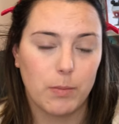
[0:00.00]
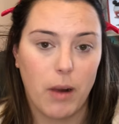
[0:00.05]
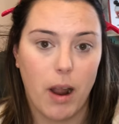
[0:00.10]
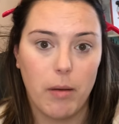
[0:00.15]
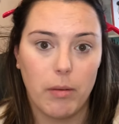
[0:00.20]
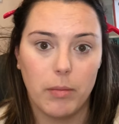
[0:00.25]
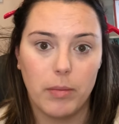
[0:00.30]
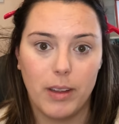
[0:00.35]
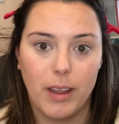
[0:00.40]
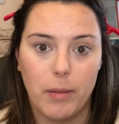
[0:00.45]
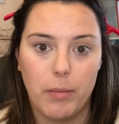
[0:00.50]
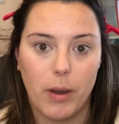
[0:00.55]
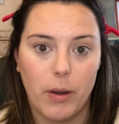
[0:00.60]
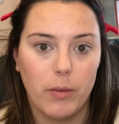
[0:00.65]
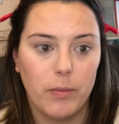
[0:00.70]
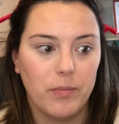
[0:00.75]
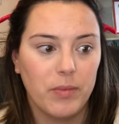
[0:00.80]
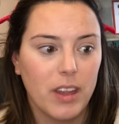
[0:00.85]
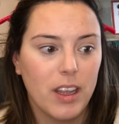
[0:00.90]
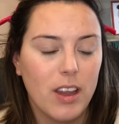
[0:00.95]
probably
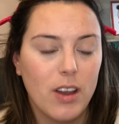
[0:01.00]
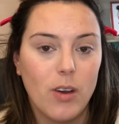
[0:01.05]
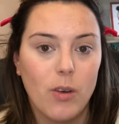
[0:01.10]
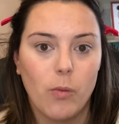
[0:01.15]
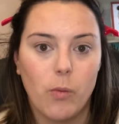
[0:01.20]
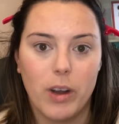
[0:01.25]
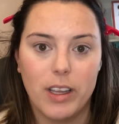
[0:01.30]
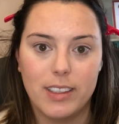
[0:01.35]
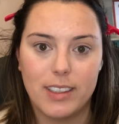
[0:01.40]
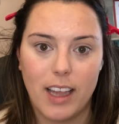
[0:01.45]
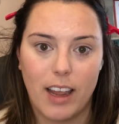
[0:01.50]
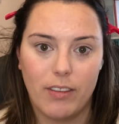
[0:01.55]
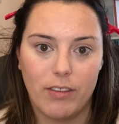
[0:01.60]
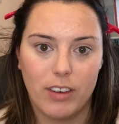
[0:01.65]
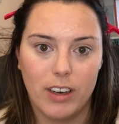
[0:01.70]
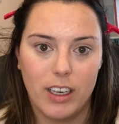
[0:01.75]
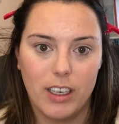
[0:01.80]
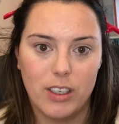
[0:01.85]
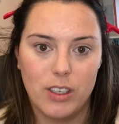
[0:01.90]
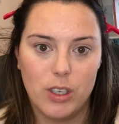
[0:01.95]
about once
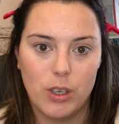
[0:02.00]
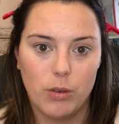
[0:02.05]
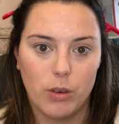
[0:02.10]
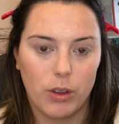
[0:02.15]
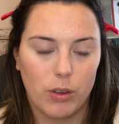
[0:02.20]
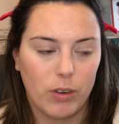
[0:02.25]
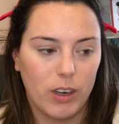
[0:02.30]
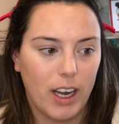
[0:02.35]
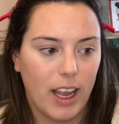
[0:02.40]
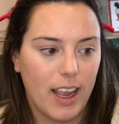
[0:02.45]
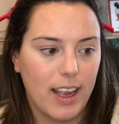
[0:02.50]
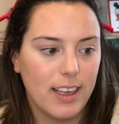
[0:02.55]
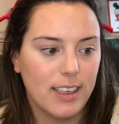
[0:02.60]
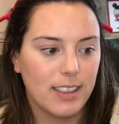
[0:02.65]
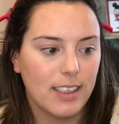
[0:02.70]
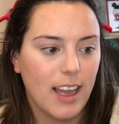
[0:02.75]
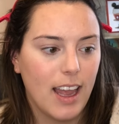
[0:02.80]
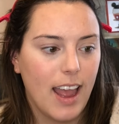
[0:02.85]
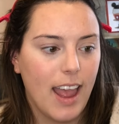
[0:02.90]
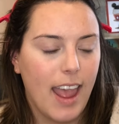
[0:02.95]
every 2 or 3
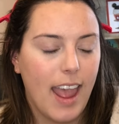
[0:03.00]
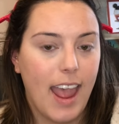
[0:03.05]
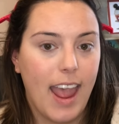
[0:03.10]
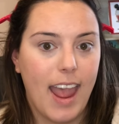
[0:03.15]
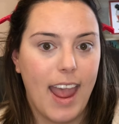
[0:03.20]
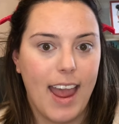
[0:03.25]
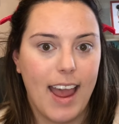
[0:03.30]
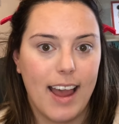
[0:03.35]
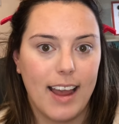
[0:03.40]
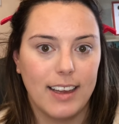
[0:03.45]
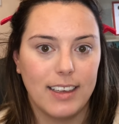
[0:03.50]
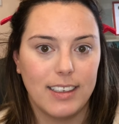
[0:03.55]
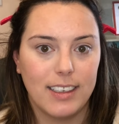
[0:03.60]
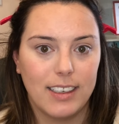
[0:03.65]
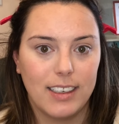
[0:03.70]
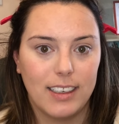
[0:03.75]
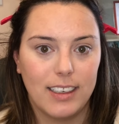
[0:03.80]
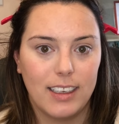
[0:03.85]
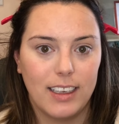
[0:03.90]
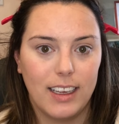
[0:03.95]
days, and
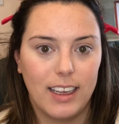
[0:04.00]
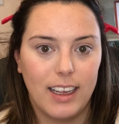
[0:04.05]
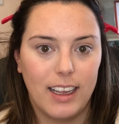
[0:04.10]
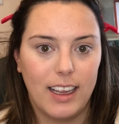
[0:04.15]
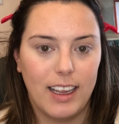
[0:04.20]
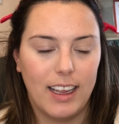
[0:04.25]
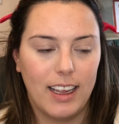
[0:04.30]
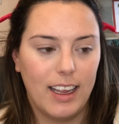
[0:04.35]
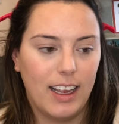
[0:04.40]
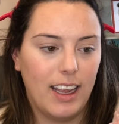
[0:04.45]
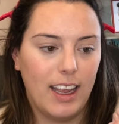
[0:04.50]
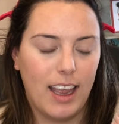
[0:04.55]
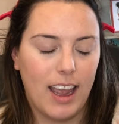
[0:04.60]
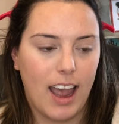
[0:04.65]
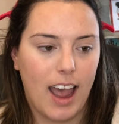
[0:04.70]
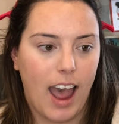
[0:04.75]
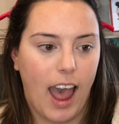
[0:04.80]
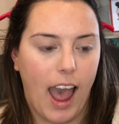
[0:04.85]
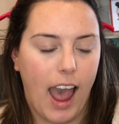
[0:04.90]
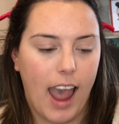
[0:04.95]

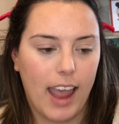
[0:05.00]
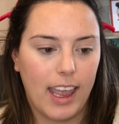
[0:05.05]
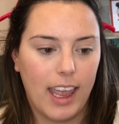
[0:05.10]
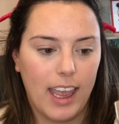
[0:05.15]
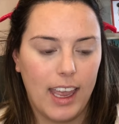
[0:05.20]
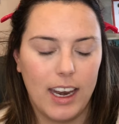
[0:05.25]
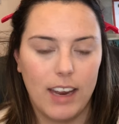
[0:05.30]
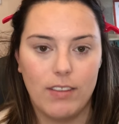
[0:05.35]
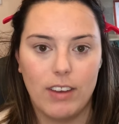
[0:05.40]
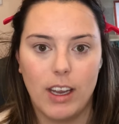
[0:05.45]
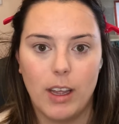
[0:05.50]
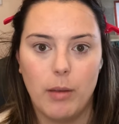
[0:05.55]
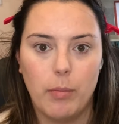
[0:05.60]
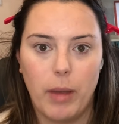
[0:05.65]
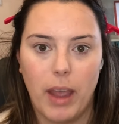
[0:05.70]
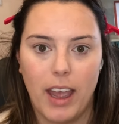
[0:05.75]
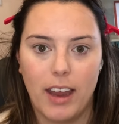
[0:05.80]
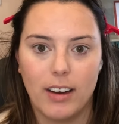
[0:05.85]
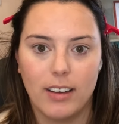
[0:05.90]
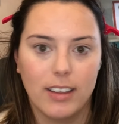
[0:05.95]
I can't even hit
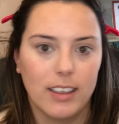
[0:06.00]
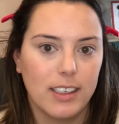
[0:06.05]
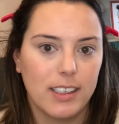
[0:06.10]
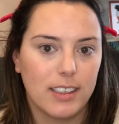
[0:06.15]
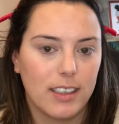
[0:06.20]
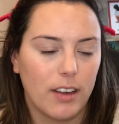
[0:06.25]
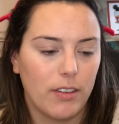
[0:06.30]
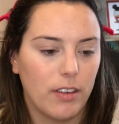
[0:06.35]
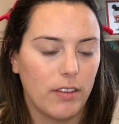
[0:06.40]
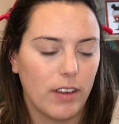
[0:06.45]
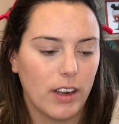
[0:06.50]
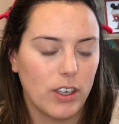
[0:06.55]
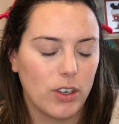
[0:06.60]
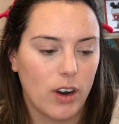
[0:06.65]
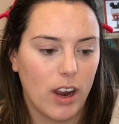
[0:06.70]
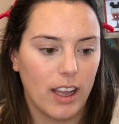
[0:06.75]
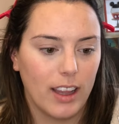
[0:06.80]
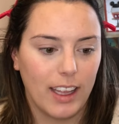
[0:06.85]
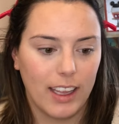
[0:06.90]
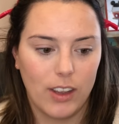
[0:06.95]
pan on this stuff if I
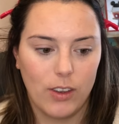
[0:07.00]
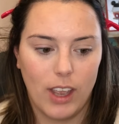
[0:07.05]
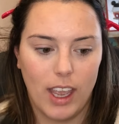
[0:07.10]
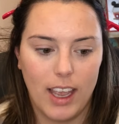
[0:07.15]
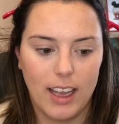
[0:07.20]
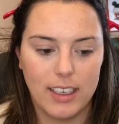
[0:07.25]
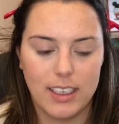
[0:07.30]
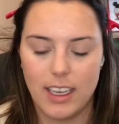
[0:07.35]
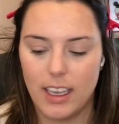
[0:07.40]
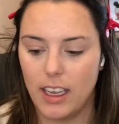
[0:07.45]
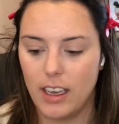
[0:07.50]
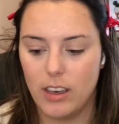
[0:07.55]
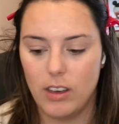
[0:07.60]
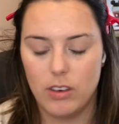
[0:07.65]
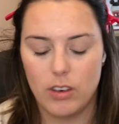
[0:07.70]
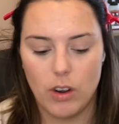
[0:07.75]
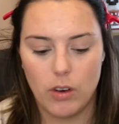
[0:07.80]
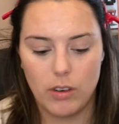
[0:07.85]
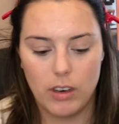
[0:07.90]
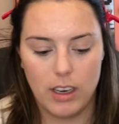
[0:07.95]
tried. Like, you can't dig in,
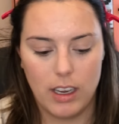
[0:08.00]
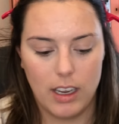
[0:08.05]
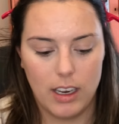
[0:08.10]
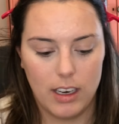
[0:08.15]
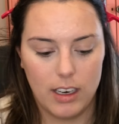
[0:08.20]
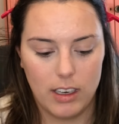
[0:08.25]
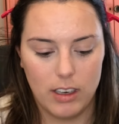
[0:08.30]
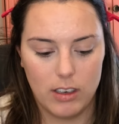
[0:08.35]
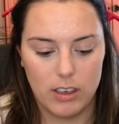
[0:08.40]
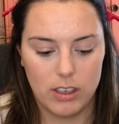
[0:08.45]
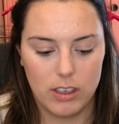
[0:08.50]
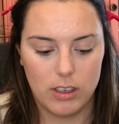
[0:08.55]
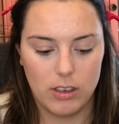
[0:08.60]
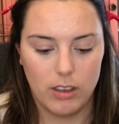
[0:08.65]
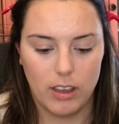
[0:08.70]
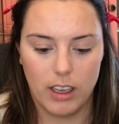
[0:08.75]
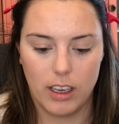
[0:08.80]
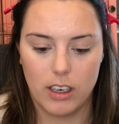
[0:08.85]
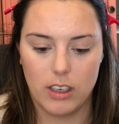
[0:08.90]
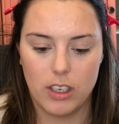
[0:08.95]
you just do
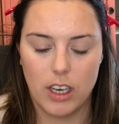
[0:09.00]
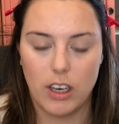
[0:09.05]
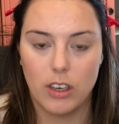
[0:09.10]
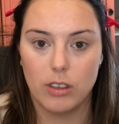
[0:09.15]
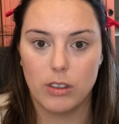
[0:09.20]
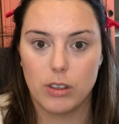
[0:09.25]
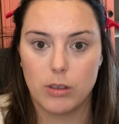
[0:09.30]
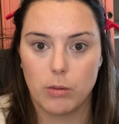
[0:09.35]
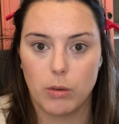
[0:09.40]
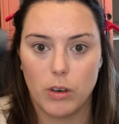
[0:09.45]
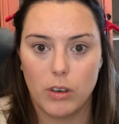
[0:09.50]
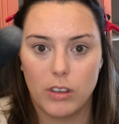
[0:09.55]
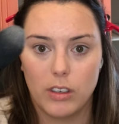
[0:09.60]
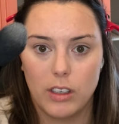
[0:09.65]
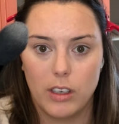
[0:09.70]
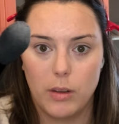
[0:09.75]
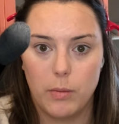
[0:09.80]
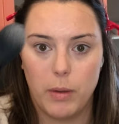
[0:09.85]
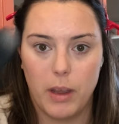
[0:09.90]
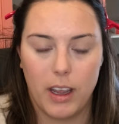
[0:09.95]
like a gentle swirl
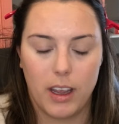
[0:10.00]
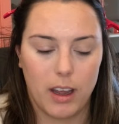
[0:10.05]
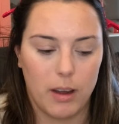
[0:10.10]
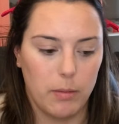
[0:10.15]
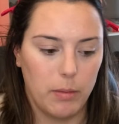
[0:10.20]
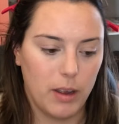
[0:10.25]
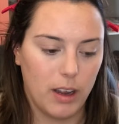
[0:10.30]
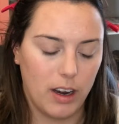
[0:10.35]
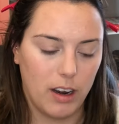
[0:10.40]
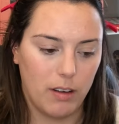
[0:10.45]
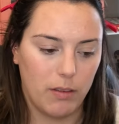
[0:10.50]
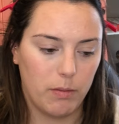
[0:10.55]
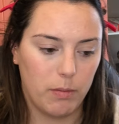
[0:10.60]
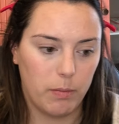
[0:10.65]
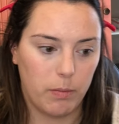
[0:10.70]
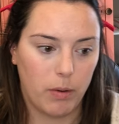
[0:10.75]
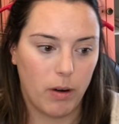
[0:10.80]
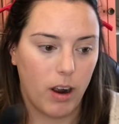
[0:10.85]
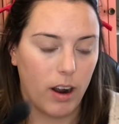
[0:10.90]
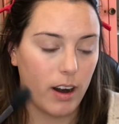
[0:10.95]
and you pick up enough
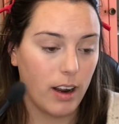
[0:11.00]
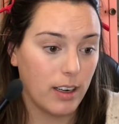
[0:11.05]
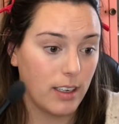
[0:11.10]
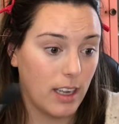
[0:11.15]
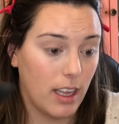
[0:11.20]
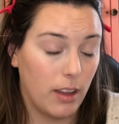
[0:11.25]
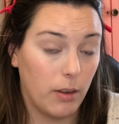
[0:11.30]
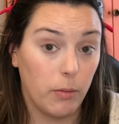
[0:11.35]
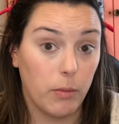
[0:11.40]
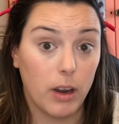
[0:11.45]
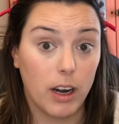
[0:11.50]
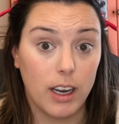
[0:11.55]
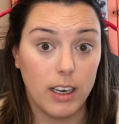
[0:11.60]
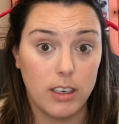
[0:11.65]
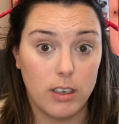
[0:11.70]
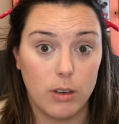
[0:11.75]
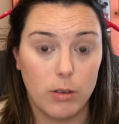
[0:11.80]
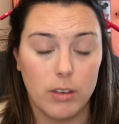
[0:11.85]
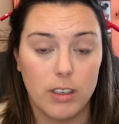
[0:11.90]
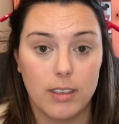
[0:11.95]
product. And then what I
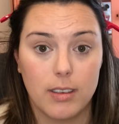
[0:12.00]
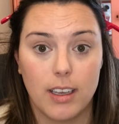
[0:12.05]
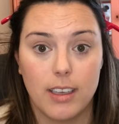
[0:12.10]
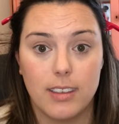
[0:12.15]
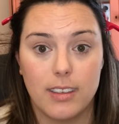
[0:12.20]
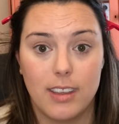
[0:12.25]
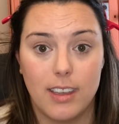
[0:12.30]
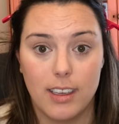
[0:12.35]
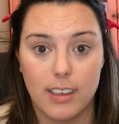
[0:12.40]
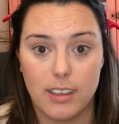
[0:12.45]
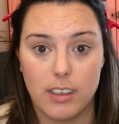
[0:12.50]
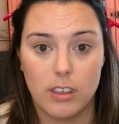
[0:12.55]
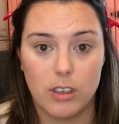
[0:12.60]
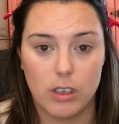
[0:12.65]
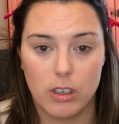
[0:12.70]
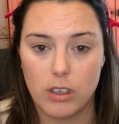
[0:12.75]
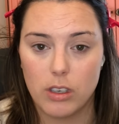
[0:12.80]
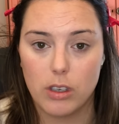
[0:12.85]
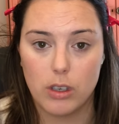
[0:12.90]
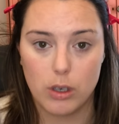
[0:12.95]
do is, because this is
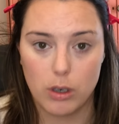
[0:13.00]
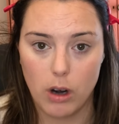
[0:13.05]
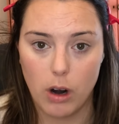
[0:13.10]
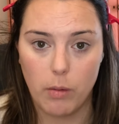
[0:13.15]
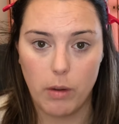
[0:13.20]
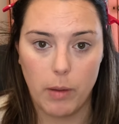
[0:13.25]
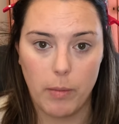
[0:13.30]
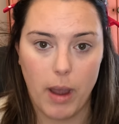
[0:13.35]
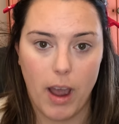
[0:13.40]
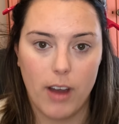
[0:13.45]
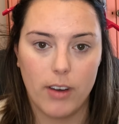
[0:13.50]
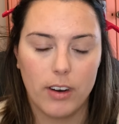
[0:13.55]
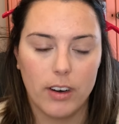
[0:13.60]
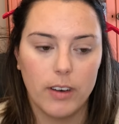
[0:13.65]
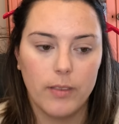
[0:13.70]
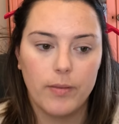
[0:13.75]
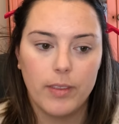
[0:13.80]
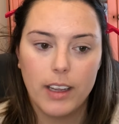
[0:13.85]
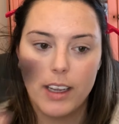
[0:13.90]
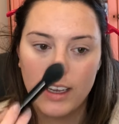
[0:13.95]
just a strobing
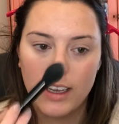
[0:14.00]
powder,